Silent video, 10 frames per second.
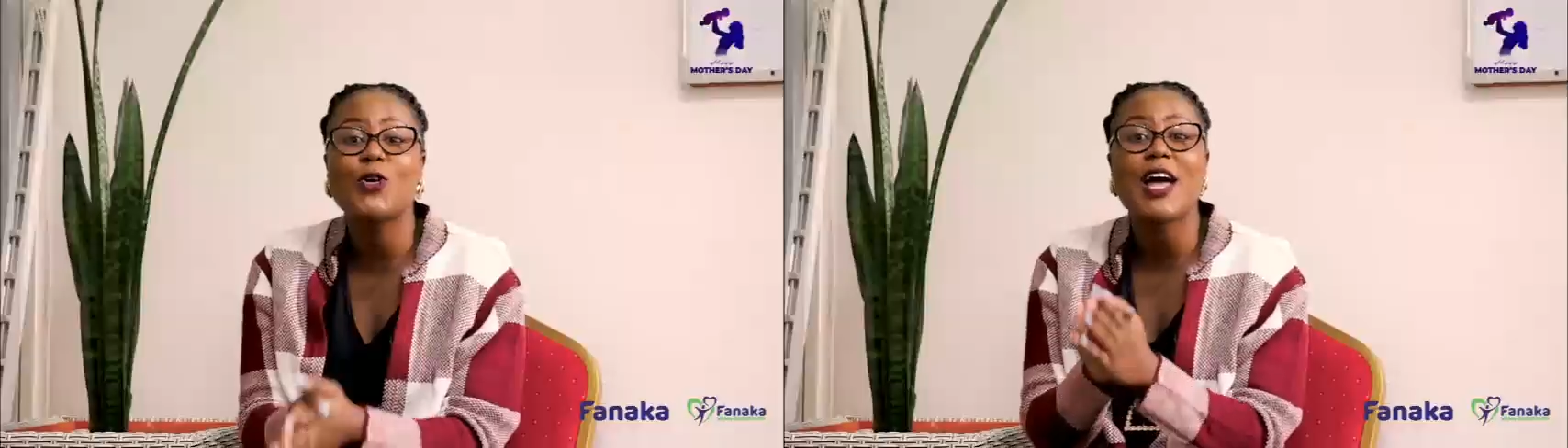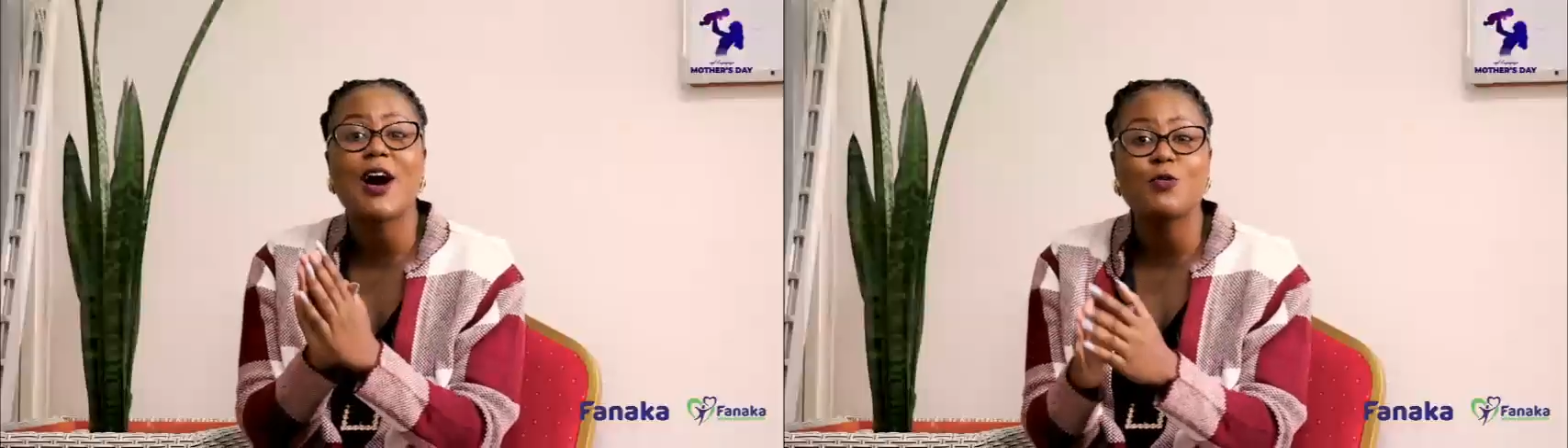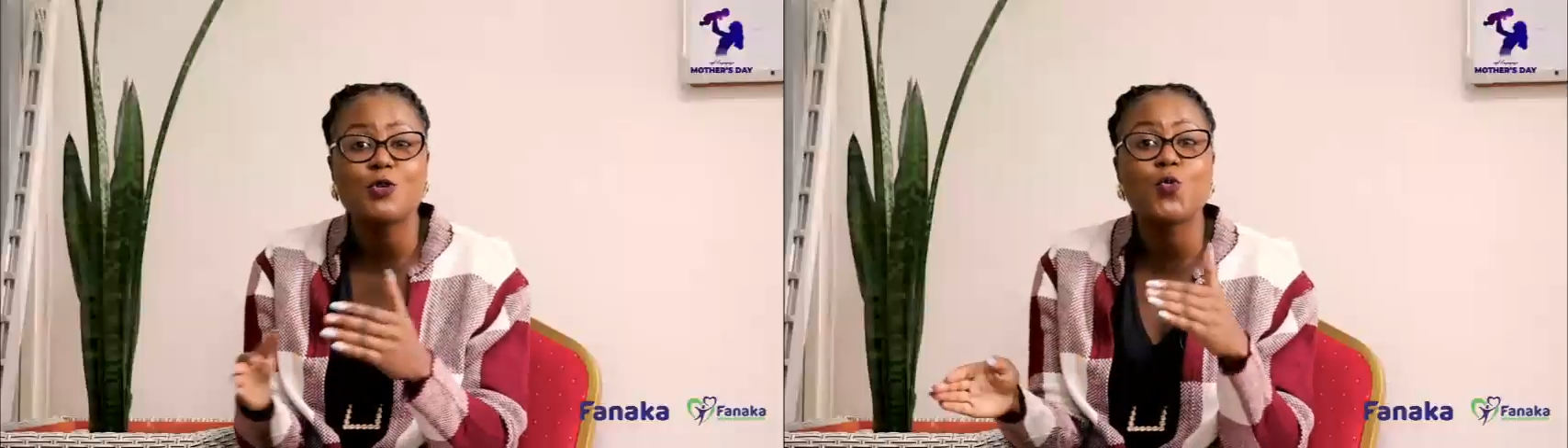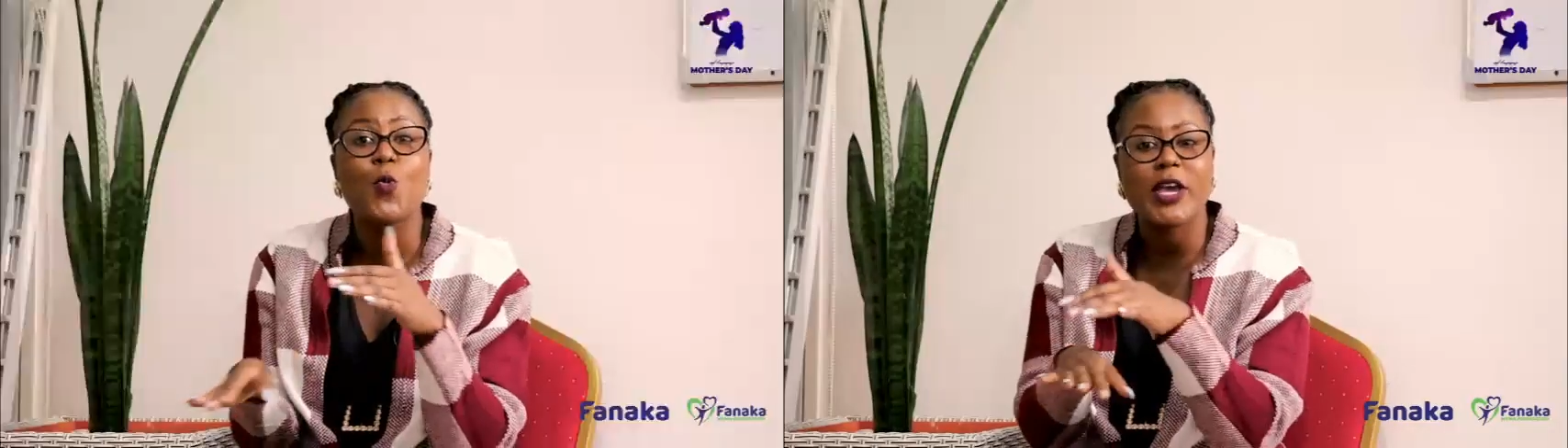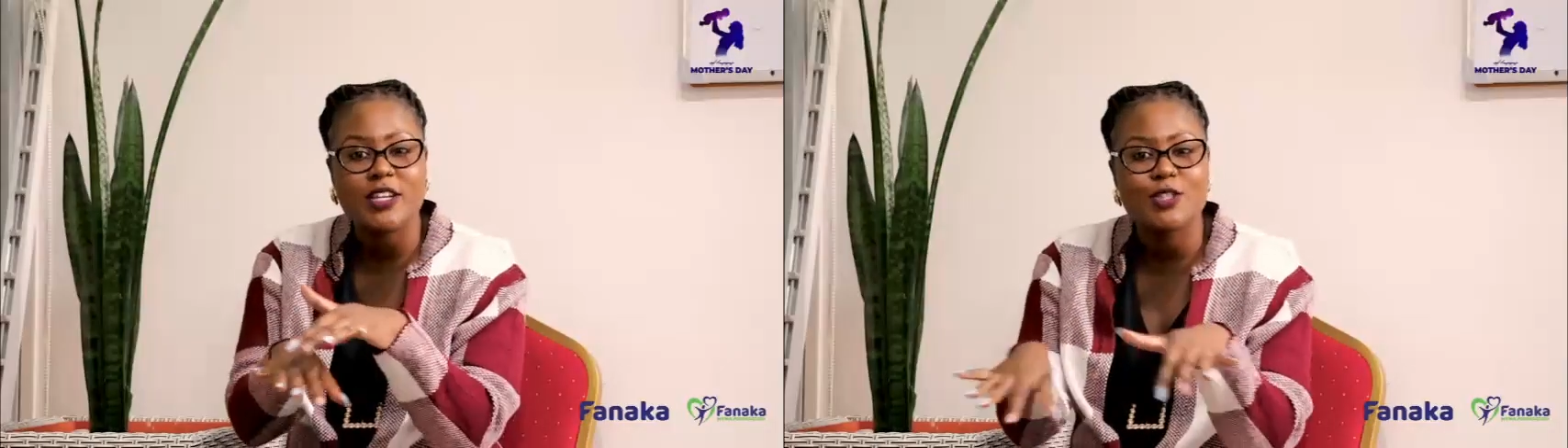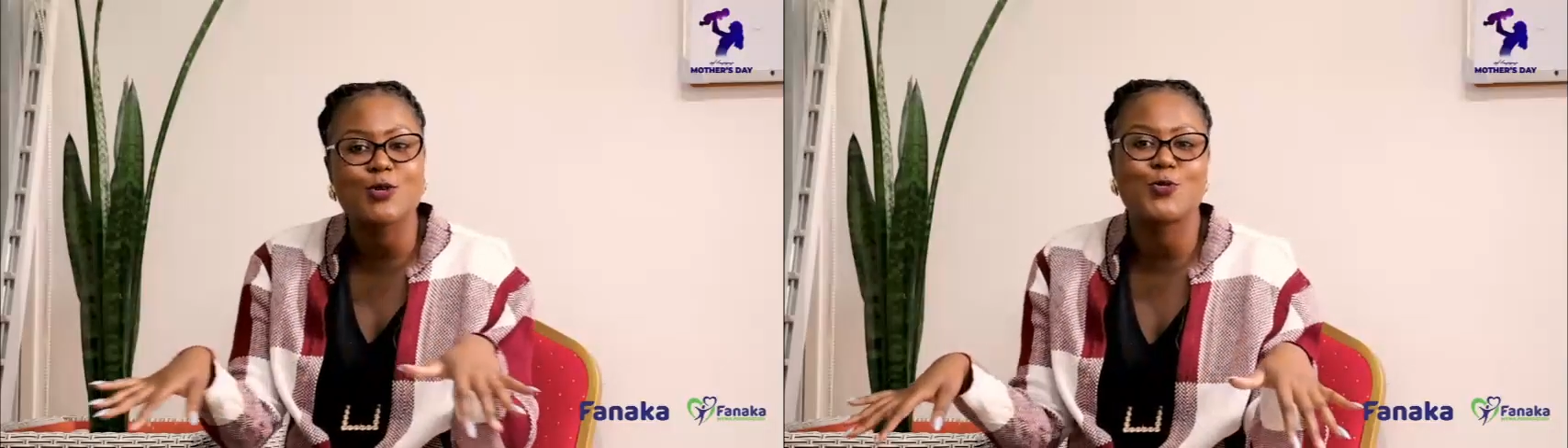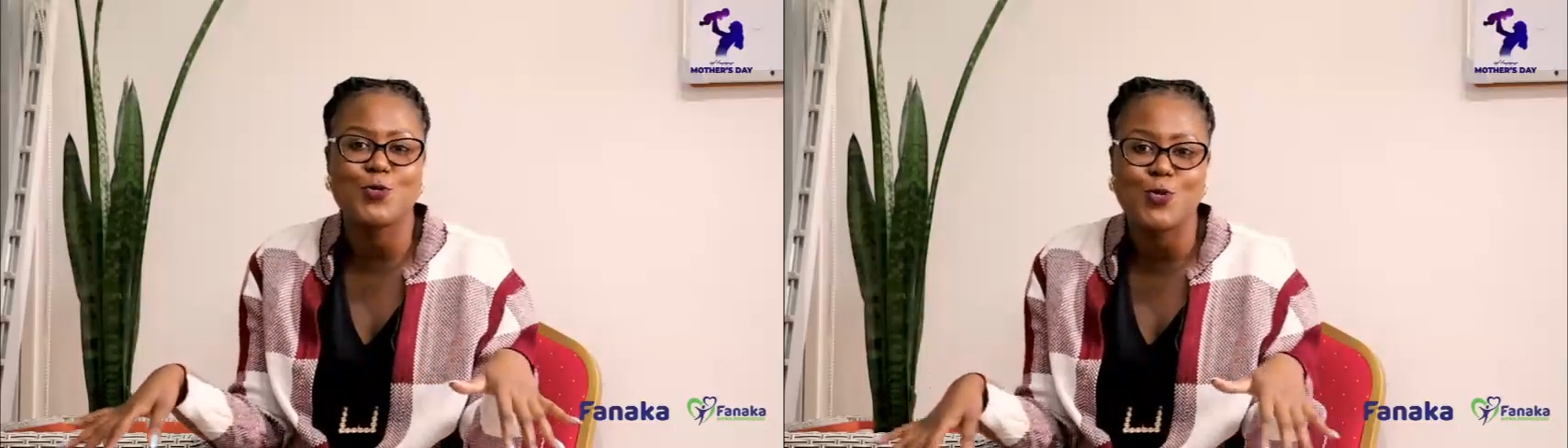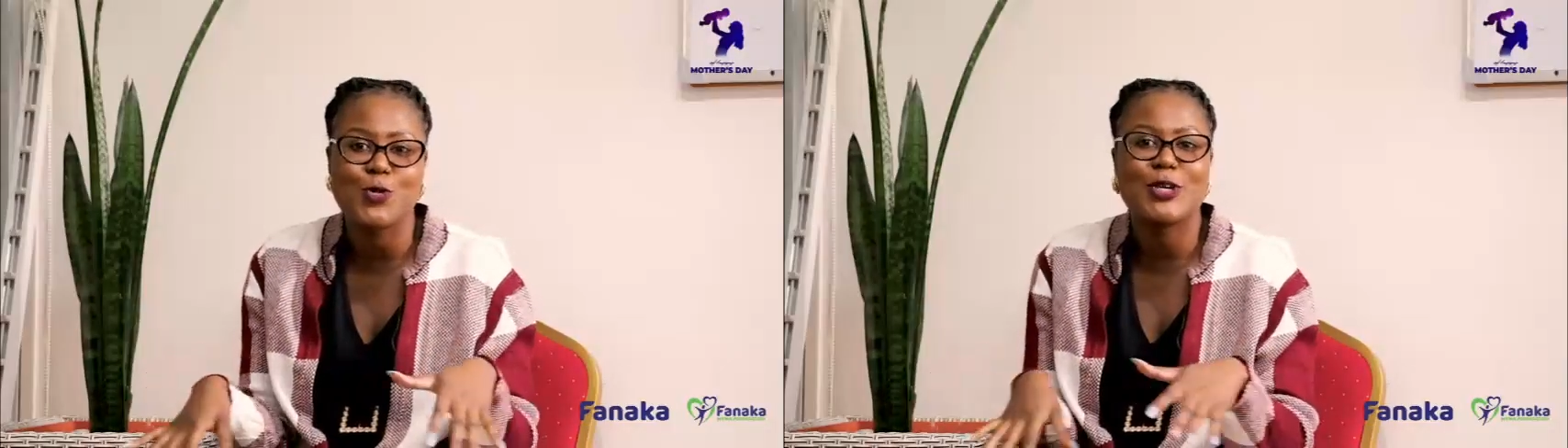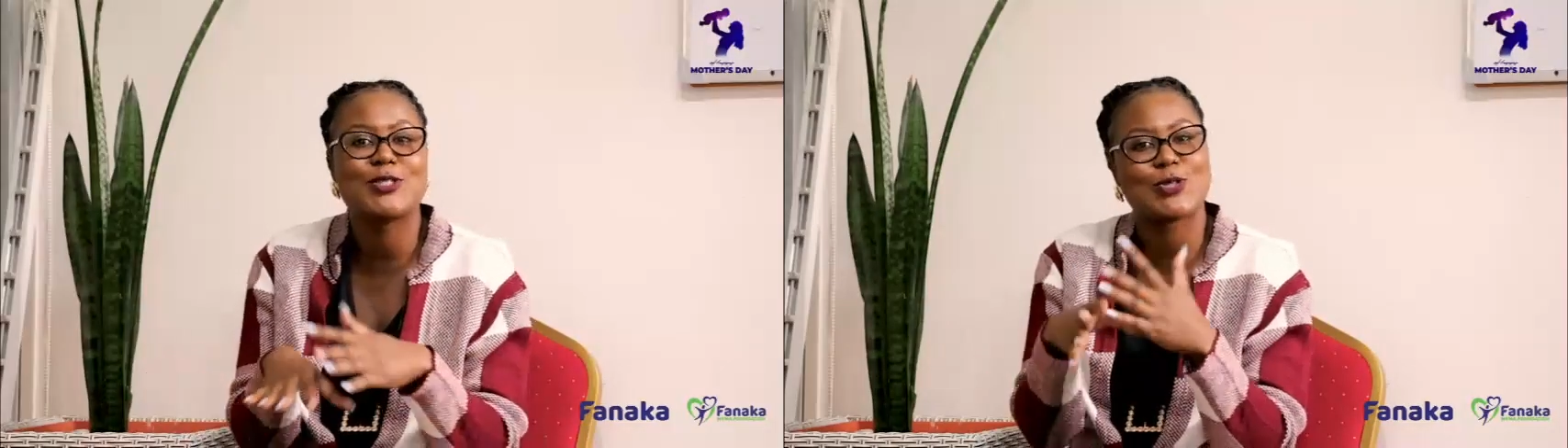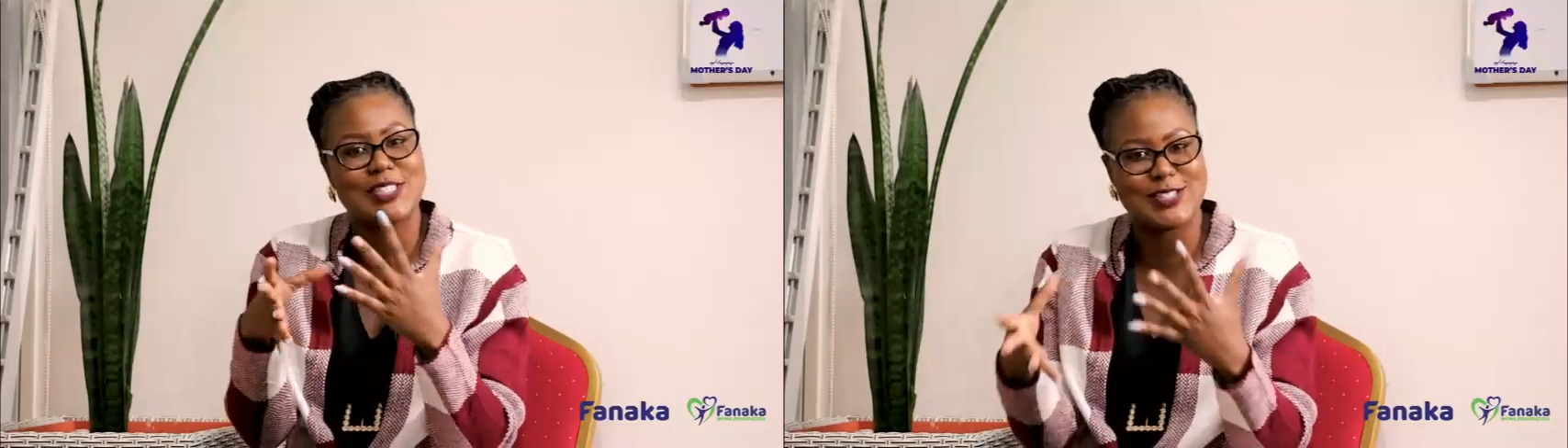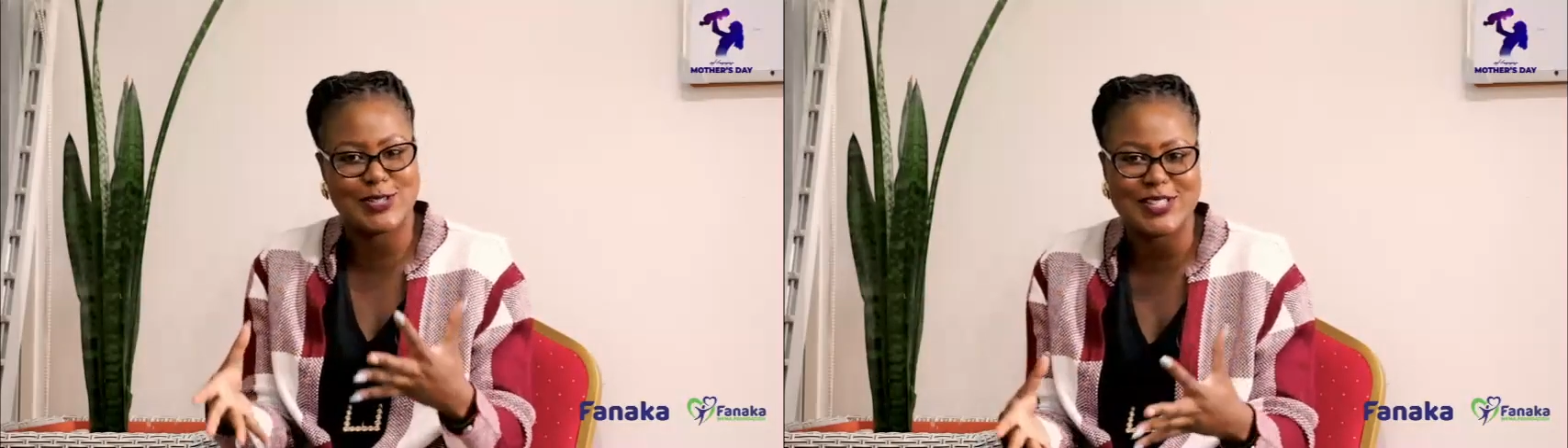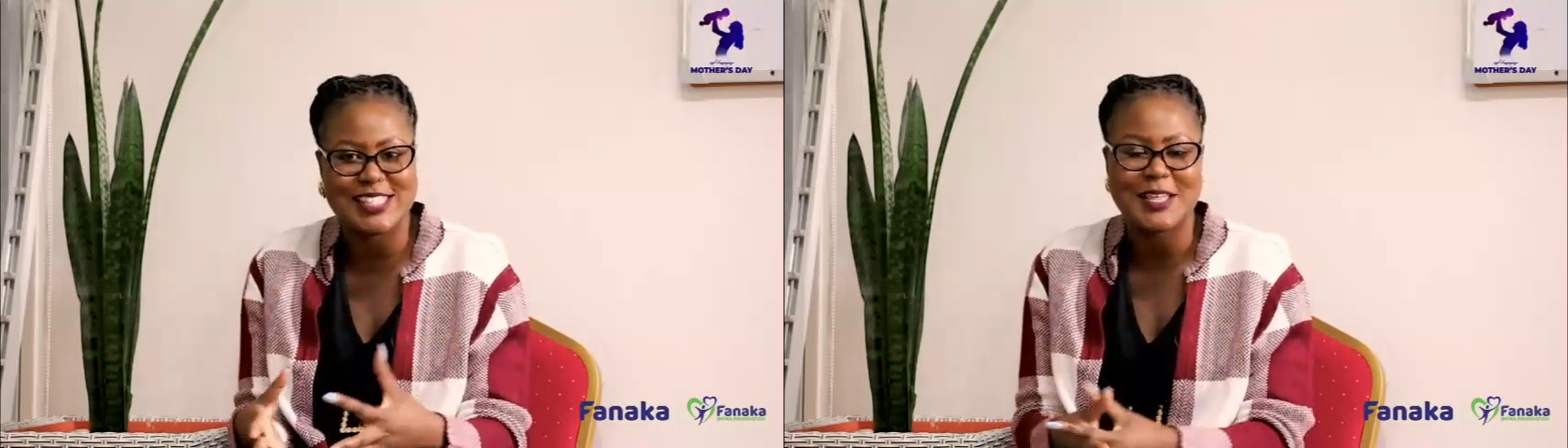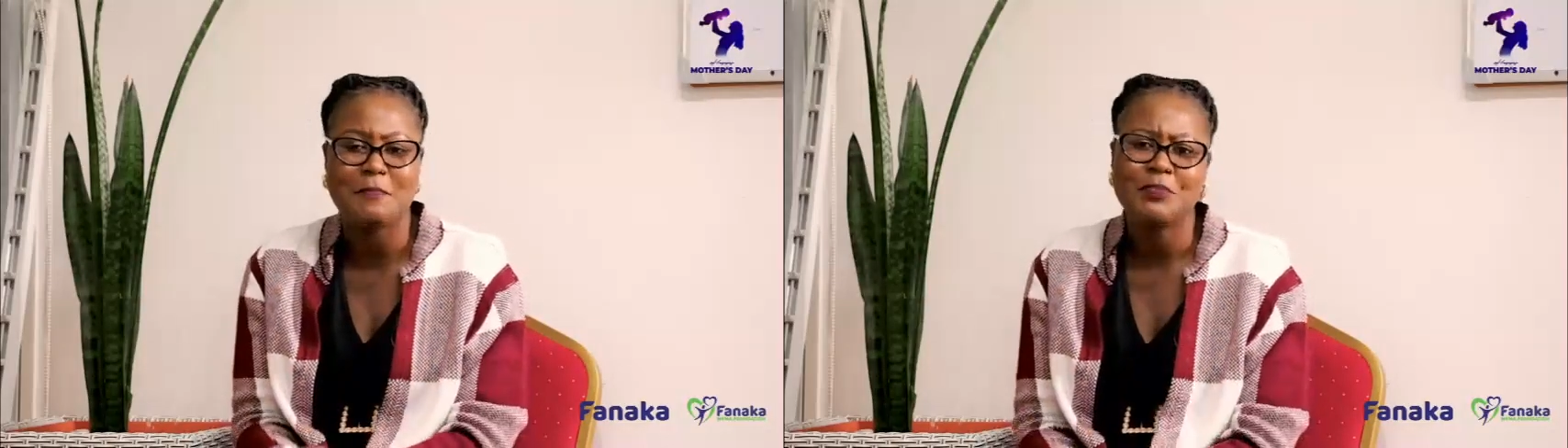on how to wade through izo seasons.